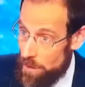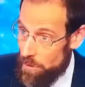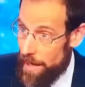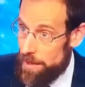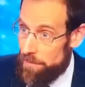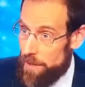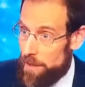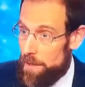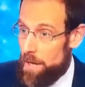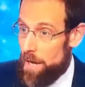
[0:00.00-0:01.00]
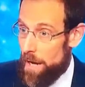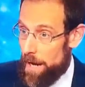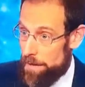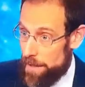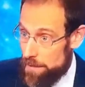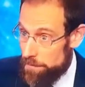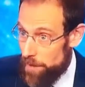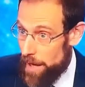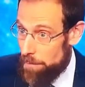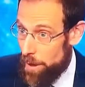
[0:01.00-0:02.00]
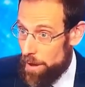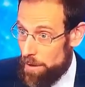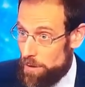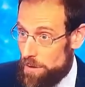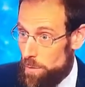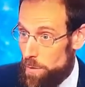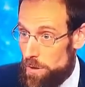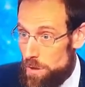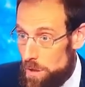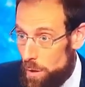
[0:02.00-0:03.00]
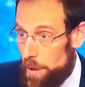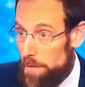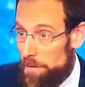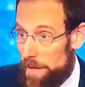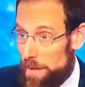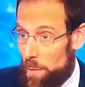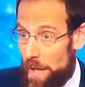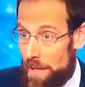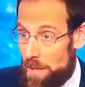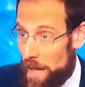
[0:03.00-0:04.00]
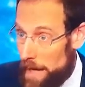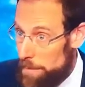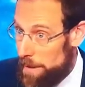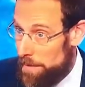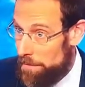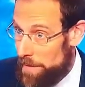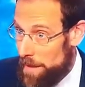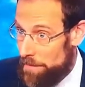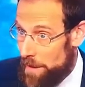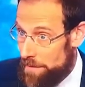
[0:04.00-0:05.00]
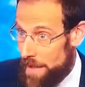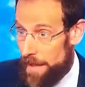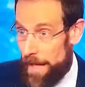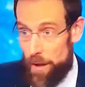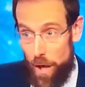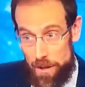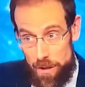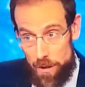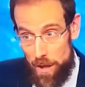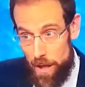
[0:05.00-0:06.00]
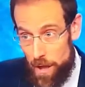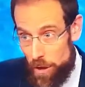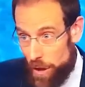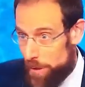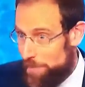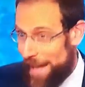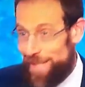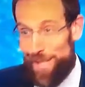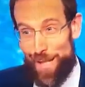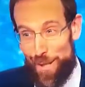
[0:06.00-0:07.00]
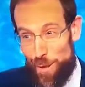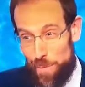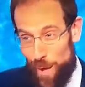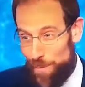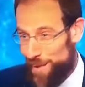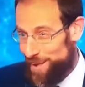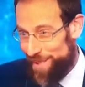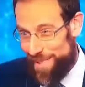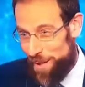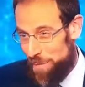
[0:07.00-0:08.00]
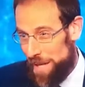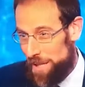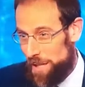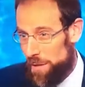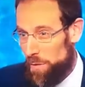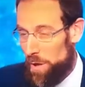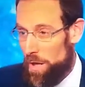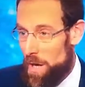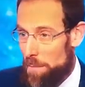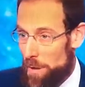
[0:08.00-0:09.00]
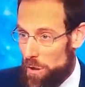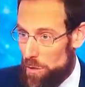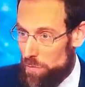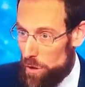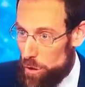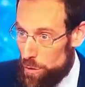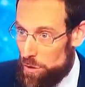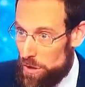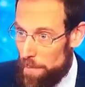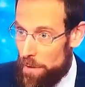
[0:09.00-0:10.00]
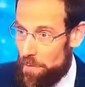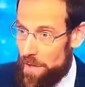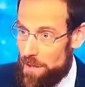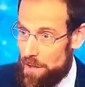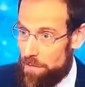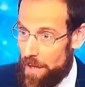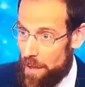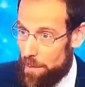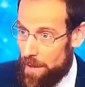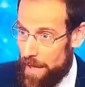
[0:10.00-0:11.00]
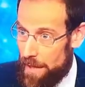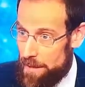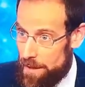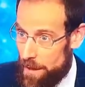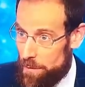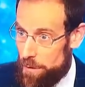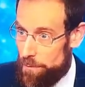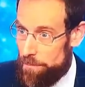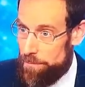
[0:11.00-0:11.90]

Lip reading: in the stratosphere these fine particles that would slowly reflect away a tiny bit of sunlight. Not to magically cure the problem, because there is no magic cure, but to reduce some of the risks of accumulated CO2.